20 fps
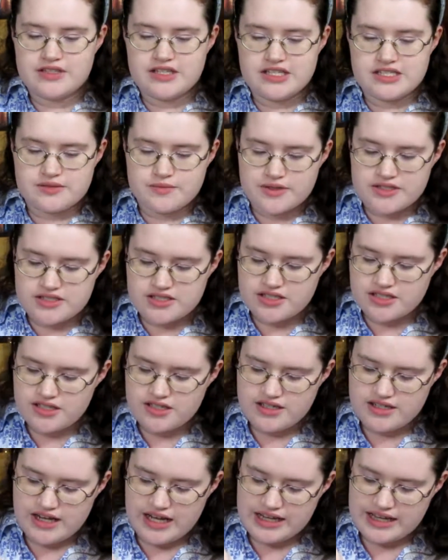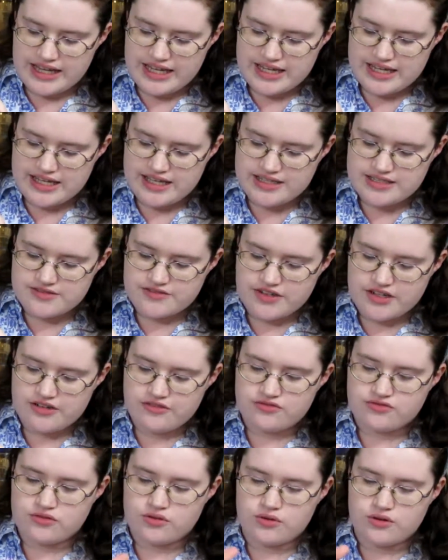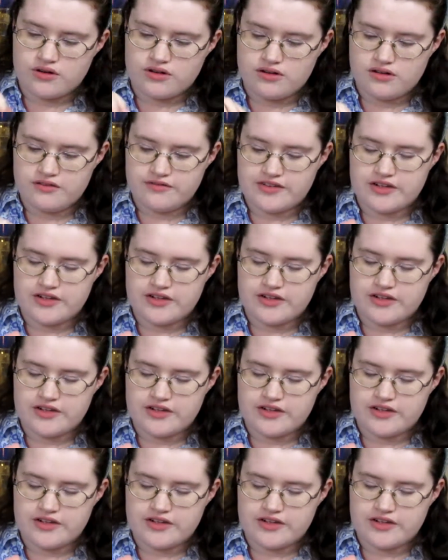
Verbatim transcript: It smells good. I like it. It's very floral,